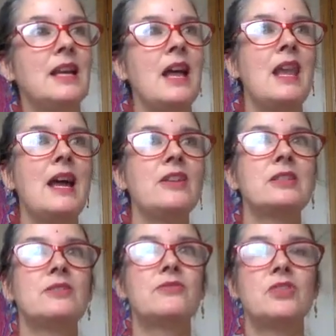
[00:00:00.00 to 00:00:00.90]
allow
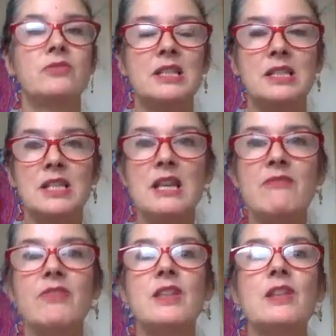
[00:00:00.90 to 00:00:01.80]
yourself to
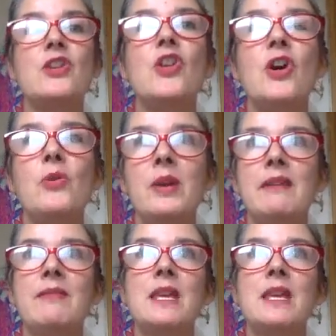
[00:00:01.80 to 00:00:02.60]
receive the knowing,